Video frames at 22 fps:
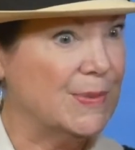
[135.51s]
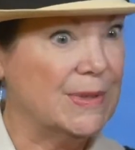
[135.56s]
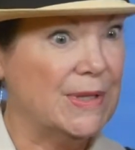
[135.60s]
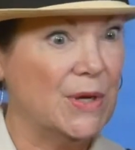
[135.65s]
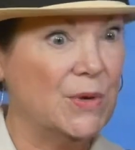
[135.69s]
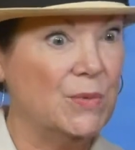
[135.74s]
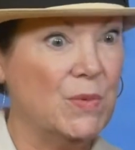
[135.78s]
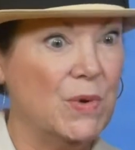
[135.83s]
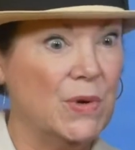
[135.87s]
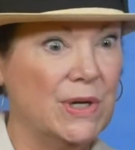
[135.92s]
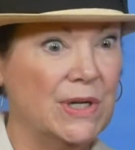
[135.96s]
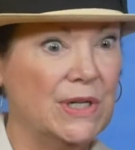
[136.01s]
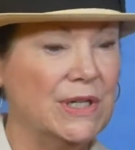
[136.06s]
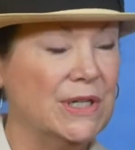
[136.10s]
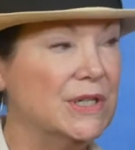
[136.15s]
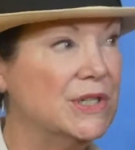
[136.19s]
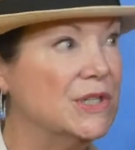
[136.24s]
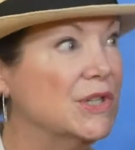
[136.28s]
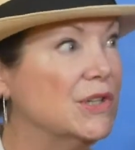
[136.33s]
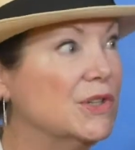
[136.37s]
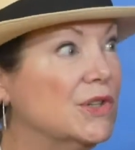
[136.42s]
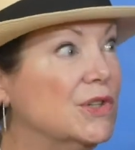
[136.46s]
but they wanted
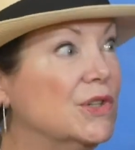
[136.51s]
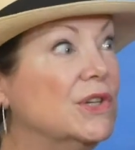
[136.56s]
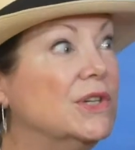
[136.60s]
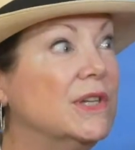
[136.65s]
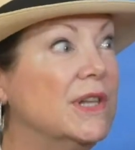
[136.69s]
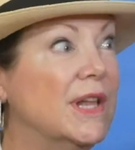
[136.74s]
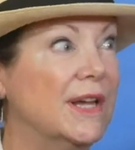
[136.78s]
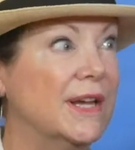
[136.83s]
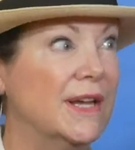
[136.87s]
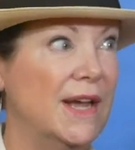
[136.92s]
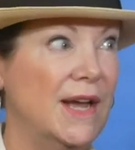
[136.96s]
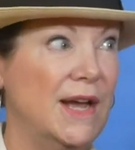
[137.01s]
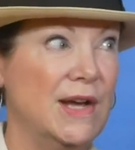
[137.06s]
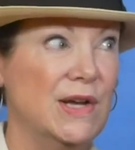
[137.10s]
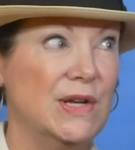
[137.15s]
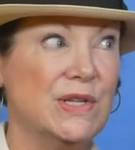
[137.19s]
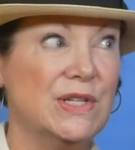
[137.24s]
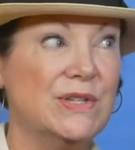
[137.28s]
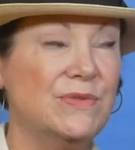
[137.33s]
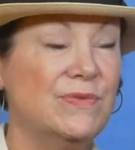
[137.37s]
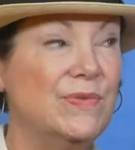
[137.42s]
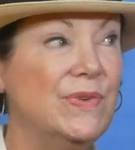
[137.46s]
it to look like a
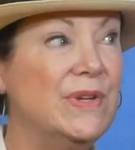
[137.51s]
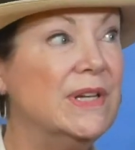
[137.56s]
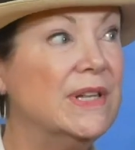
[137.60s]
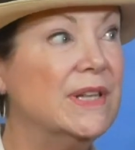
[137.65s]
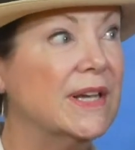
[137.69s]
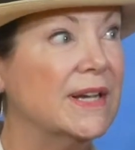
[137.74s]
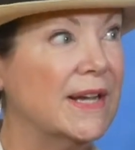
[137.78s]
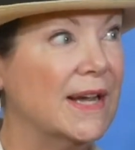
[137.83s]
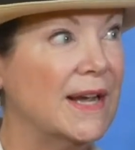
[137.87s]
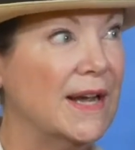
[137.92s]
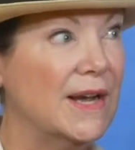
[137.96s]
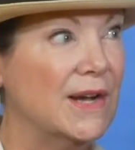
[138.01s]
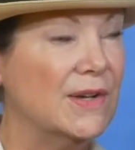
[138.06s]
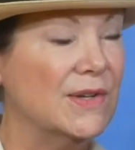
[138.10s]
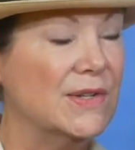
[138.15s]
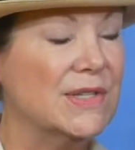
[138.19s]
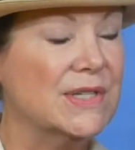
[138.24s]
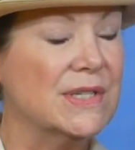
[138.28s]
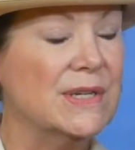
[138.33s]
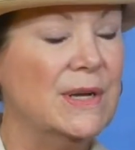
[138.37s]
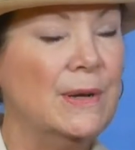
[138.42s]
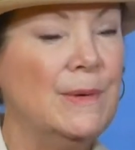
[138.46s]
house and feel like a
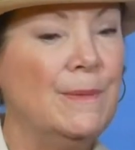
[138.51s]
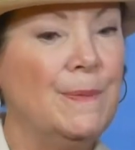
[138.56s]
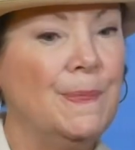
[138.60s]
house.